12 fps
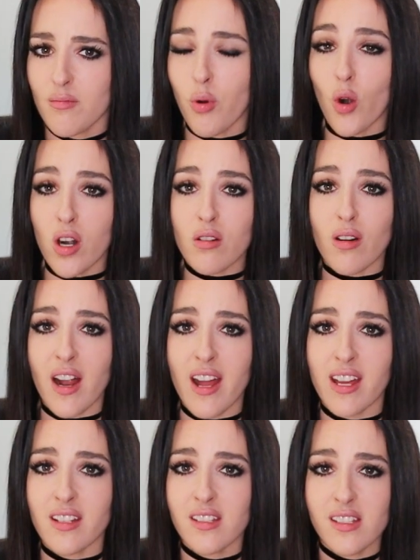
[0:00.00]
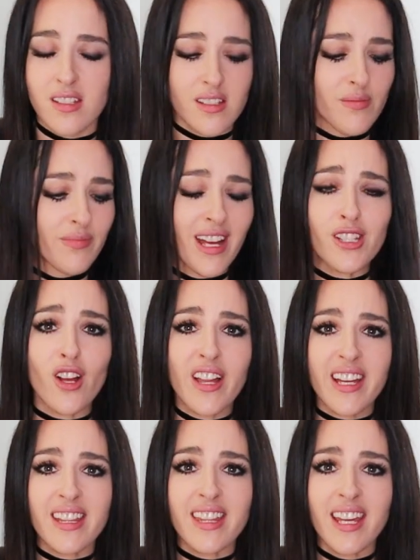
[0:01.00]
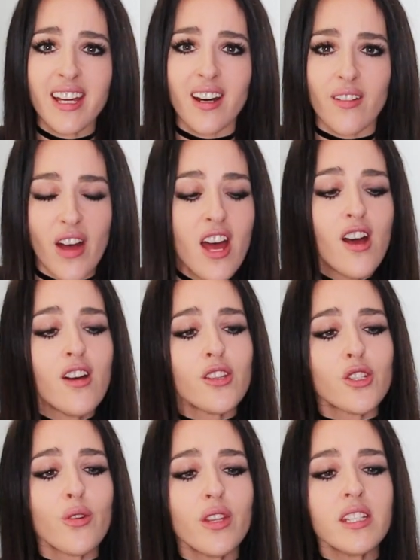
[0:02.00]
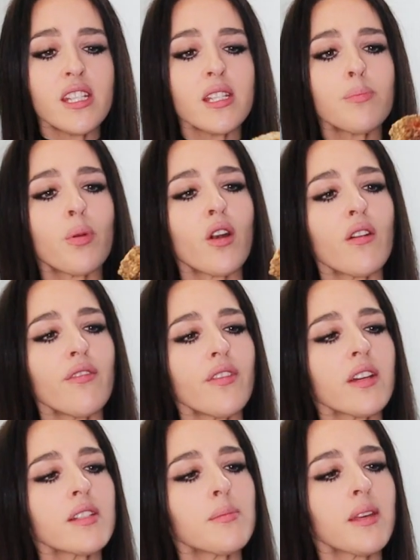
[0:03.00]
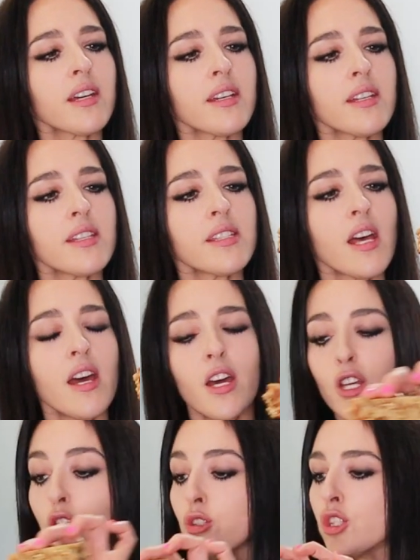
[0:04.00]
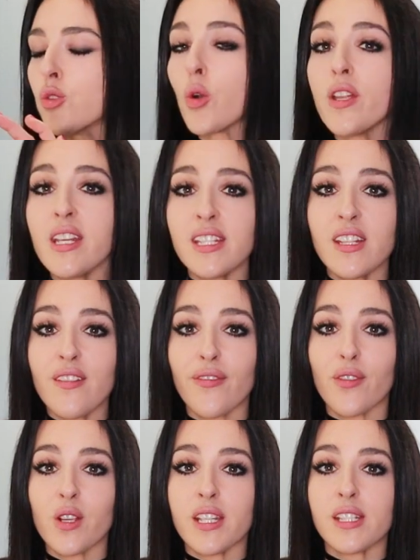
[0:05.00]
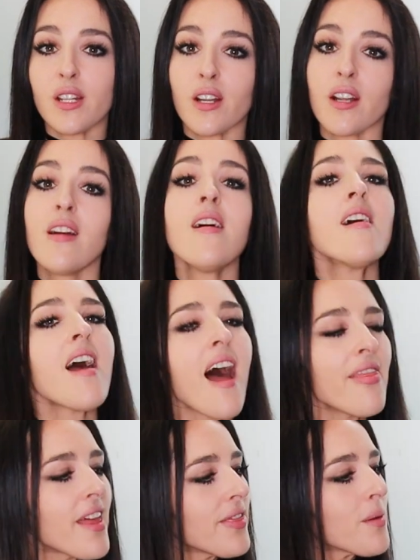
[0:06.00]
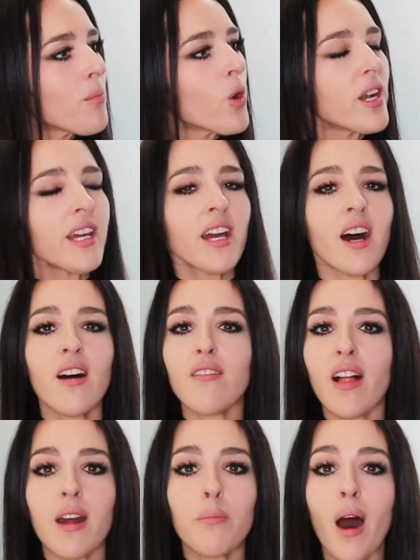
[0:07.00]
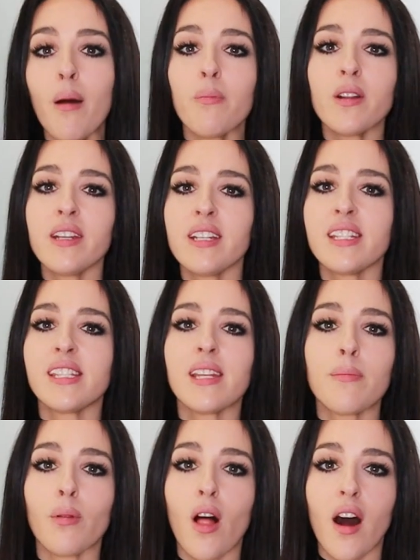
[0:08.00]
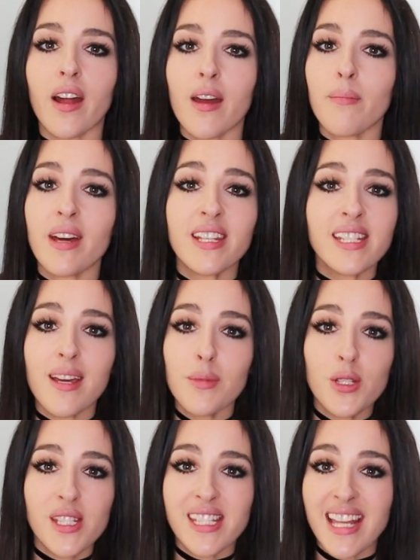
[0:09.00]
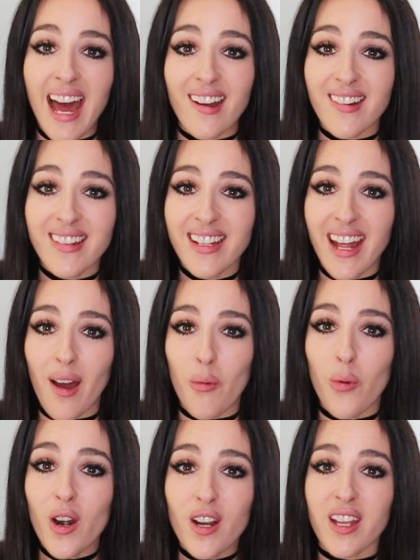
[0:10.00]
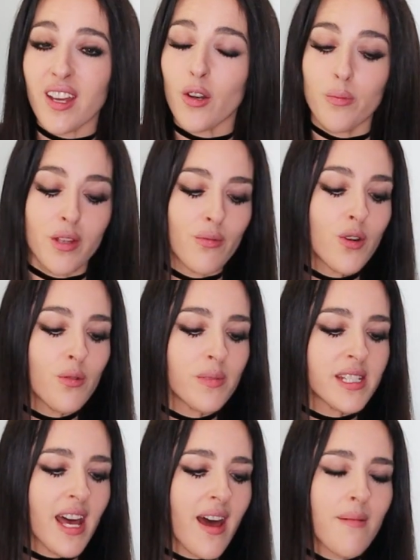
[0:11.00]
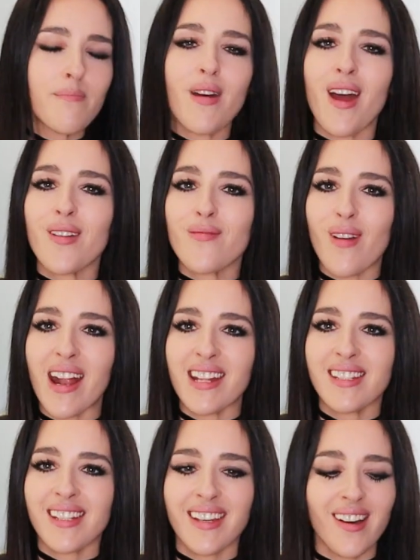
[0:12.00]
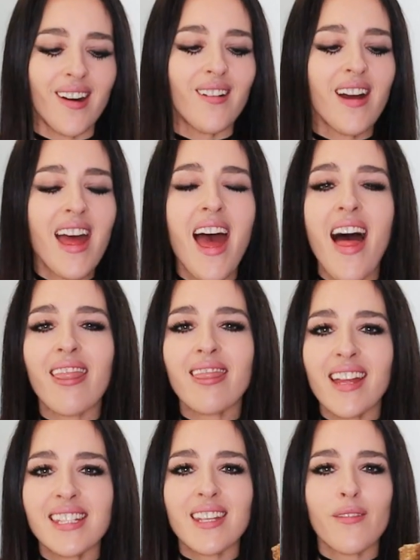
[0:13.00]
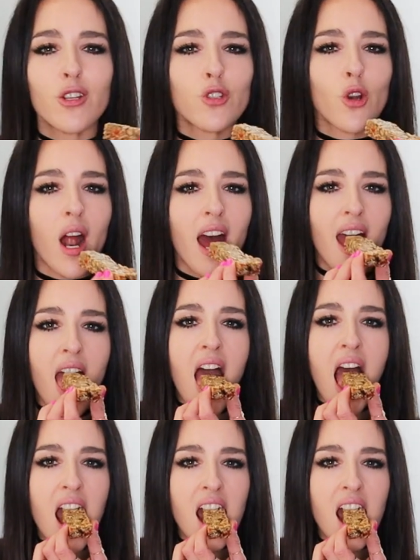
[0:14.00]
Pork rinds. That's all I could think of. So this is perfect because you store these in the freezer and then the morning of, like, pop one in a Ziploc, and by the time you snack on it at work, it'll be room temp and ready to go. Let's give it a try.